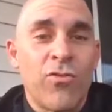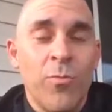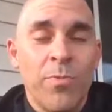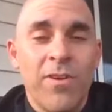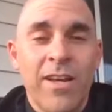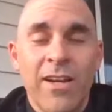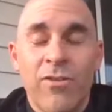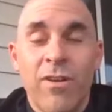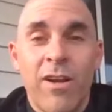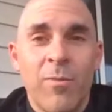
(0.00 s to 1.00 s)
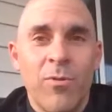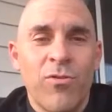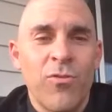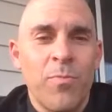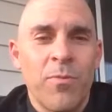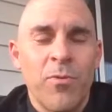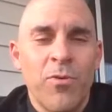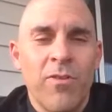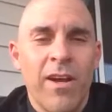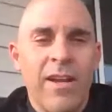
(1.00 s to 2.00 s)
super incredible
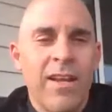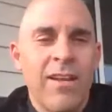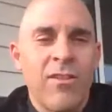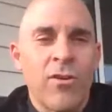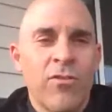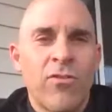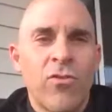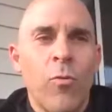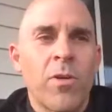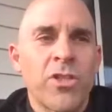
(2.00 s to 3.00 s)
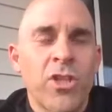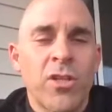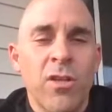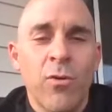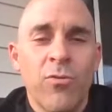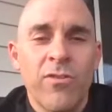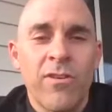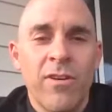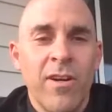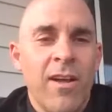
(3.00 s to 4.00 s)
supermoon, right? It looked so much
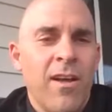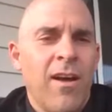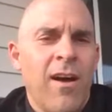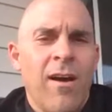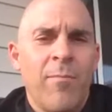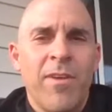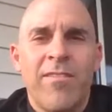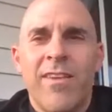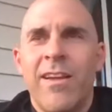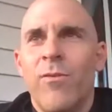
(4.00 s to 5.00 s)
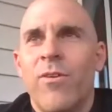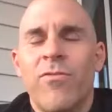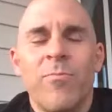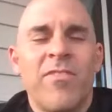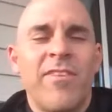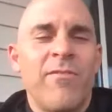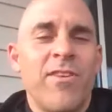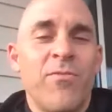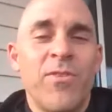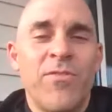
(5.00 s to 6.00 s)
closer. They say anywhere from
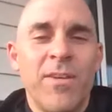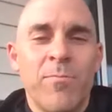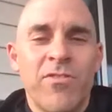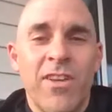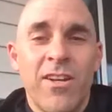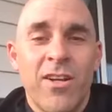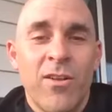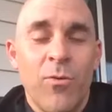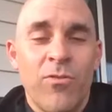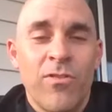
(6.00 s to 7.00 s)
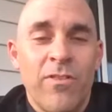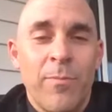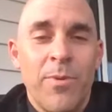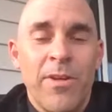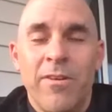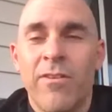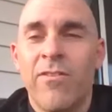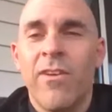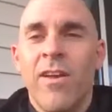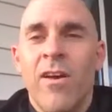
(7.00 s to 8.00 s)
7 to 15% closer, it
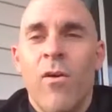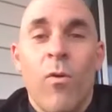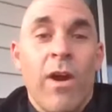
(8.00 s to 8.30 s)
appears,